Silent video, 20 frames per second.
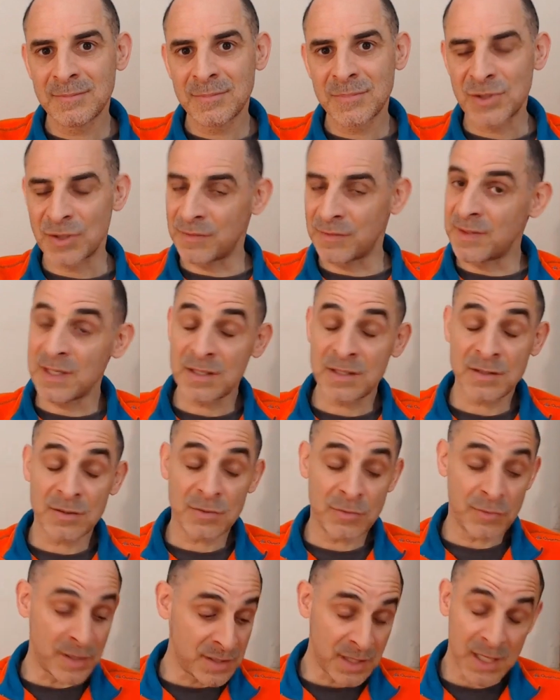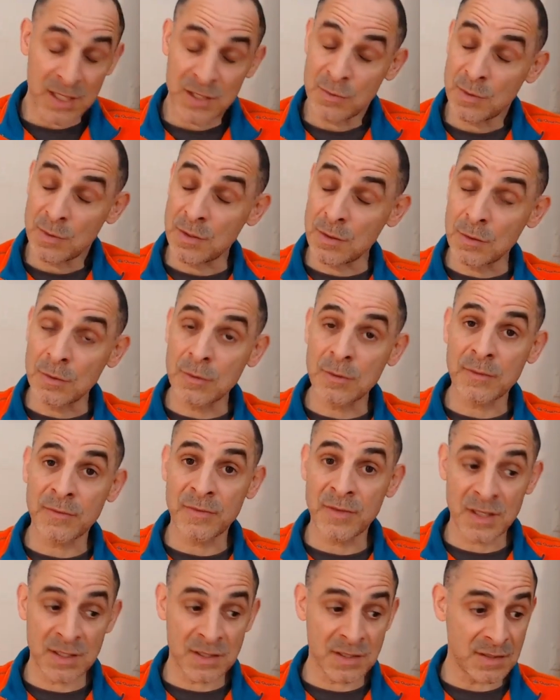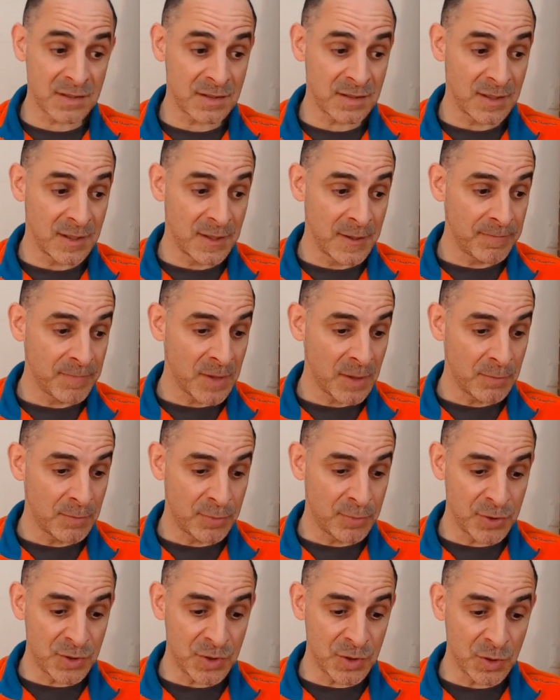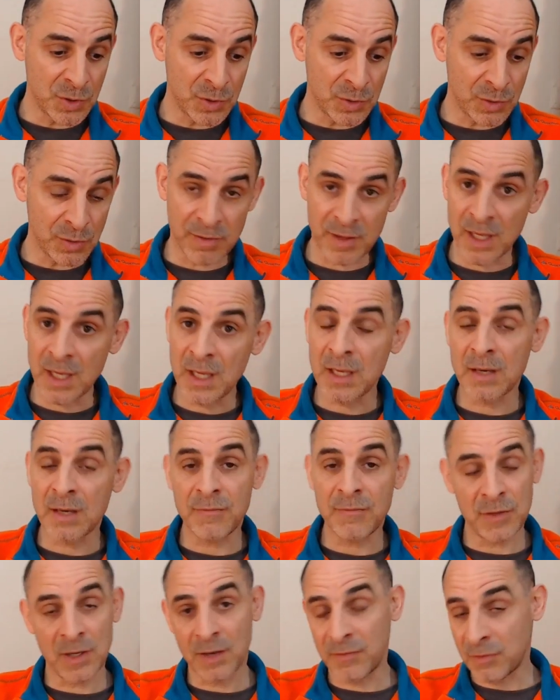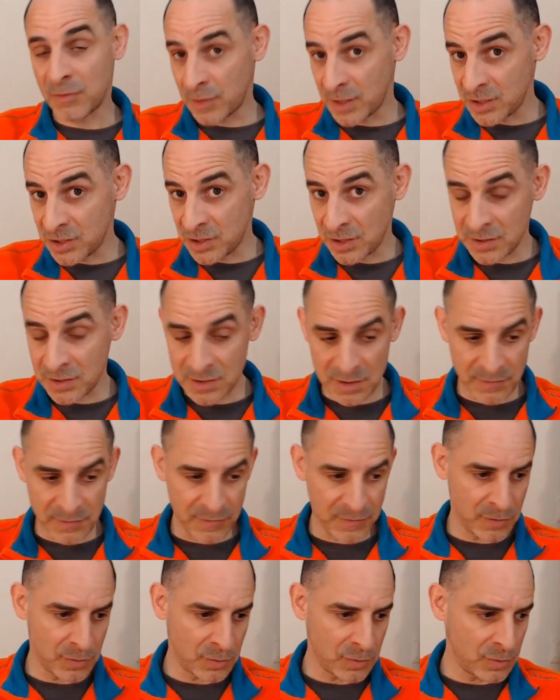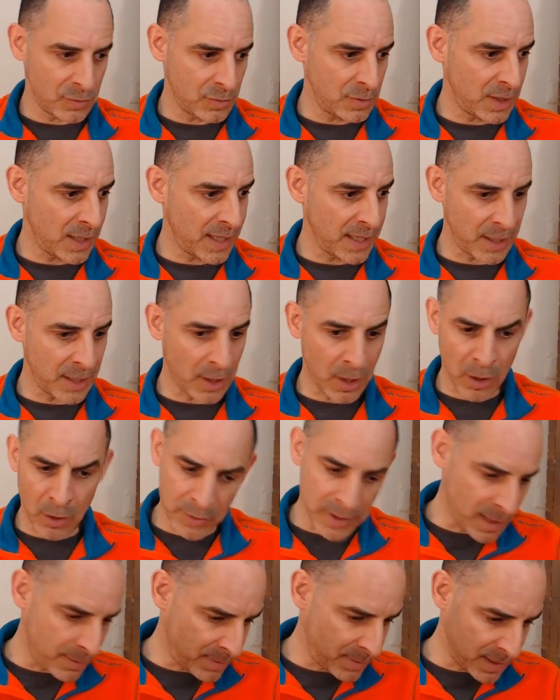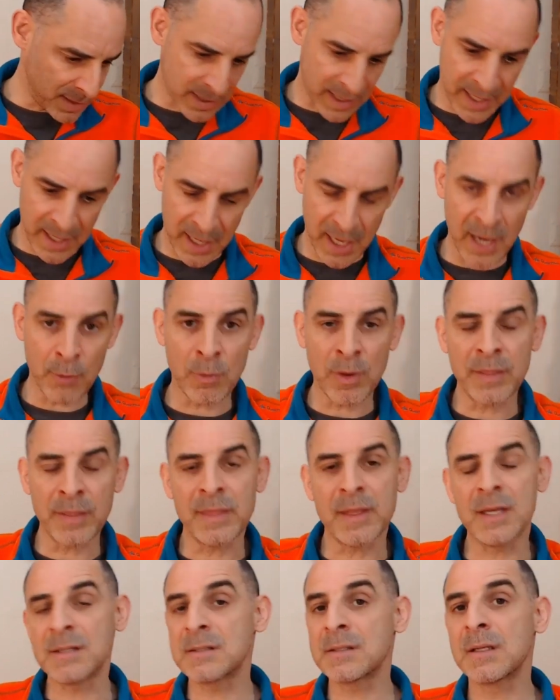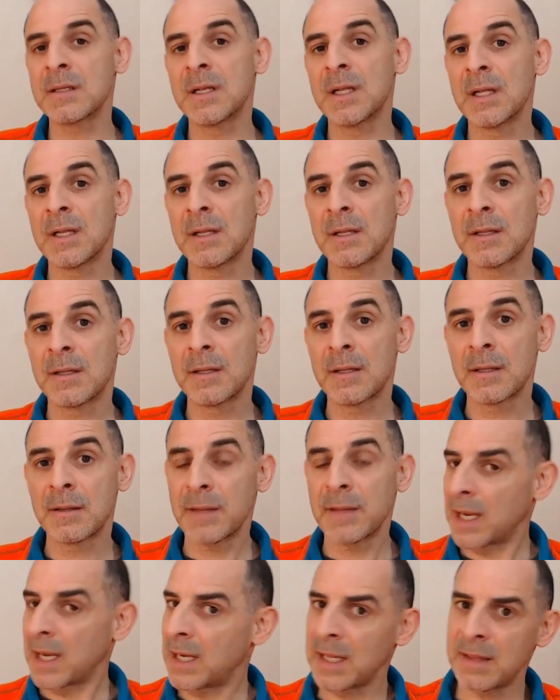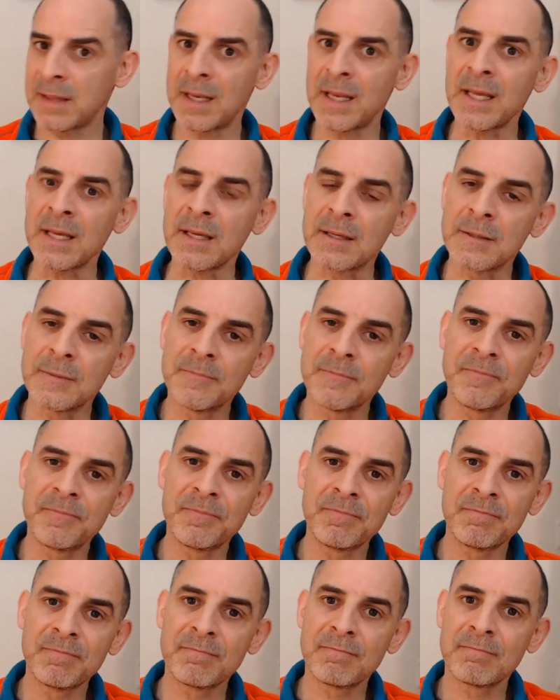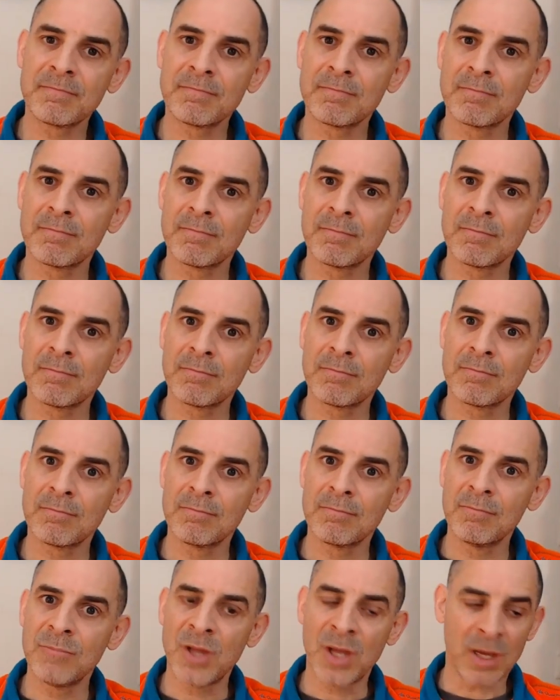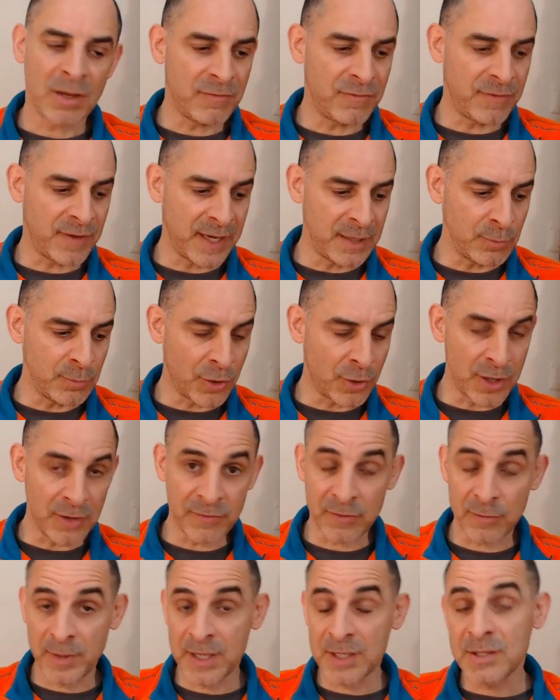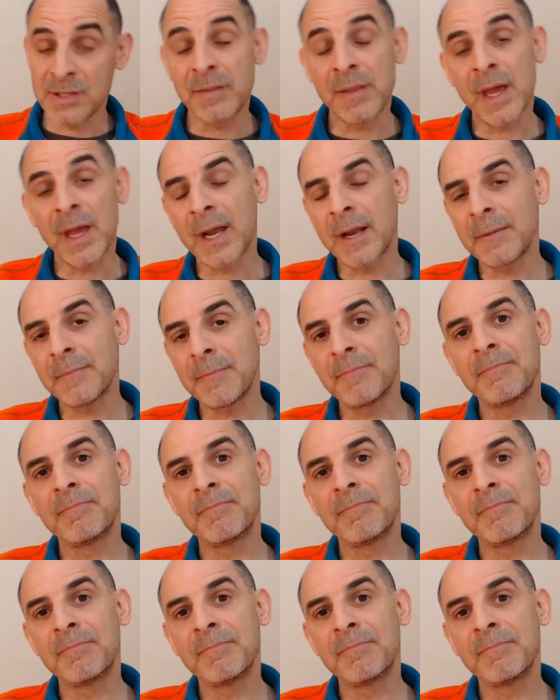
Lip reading: So this resonates with you. This puts you to think. If you have questions, if you like, oh yeah, but I want this, then click the link. You can find more information there.